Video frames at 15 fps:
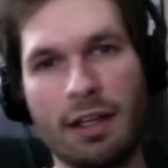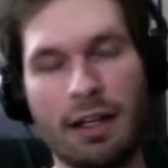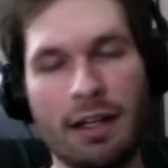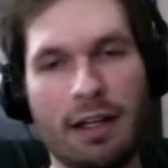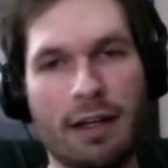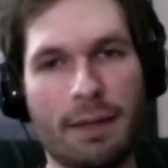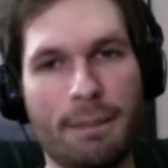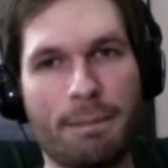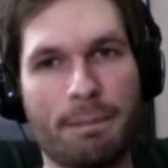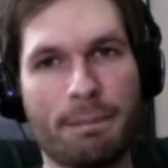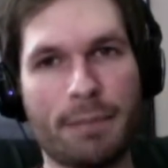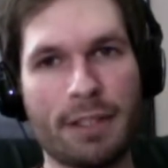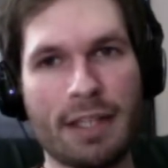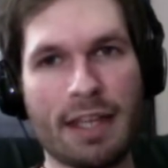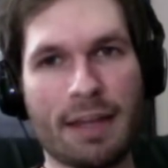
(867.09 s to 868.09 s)

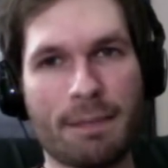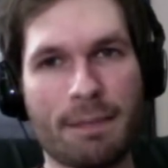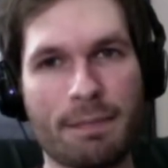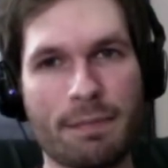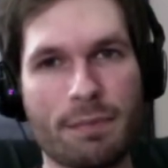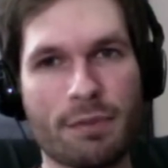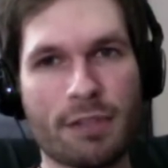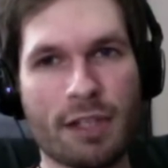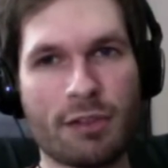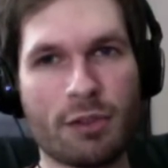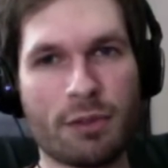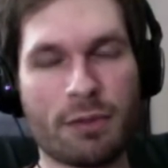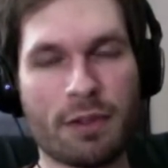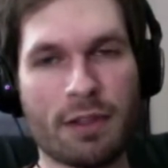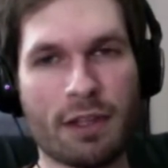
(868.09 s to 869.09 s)
But yeah, stay
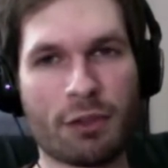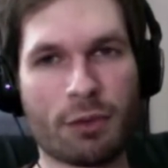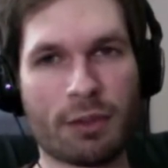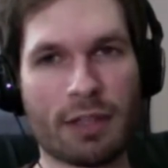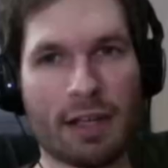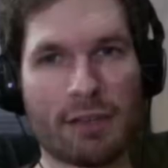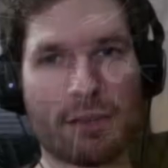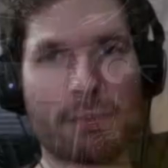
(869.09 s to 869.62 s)
tuned for the next one, guys.